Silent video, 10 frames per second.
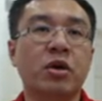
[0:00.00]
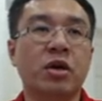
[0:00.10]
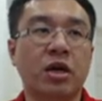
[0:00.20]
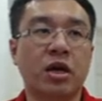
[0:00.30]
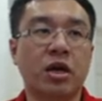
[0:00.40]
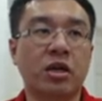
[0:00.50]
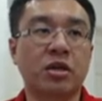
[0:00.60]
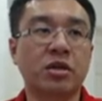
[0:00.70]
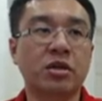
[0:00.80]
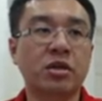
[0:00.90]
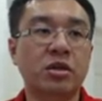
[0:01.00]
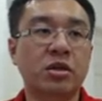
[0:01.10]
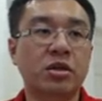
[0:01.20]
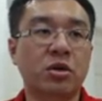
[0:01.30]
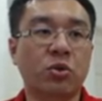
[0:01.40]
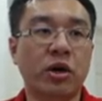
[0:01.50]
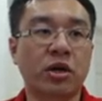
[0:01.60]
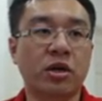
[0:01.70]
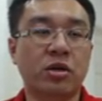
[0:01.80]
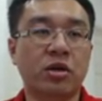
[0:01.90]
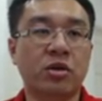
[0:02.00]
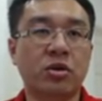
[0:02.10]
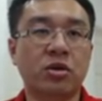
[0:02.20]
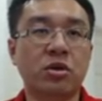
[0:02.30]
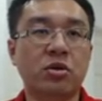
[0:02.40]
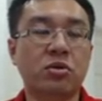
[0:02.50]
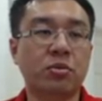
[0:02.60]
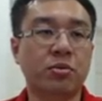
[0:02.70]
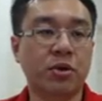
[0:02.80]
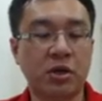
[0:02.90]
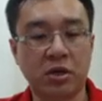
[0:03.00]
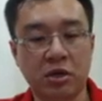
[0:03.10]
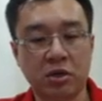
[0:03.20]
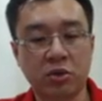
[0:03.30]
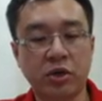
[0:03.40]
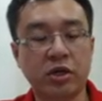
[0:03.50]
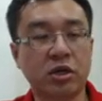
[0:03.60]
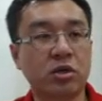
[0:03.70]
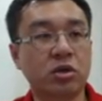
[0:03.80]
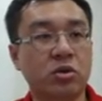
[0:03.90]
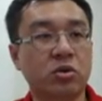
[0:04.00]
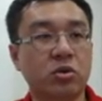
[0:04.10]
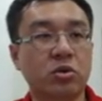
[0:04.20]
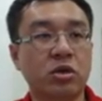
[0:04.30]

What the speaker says: And here the white continue to play a queen to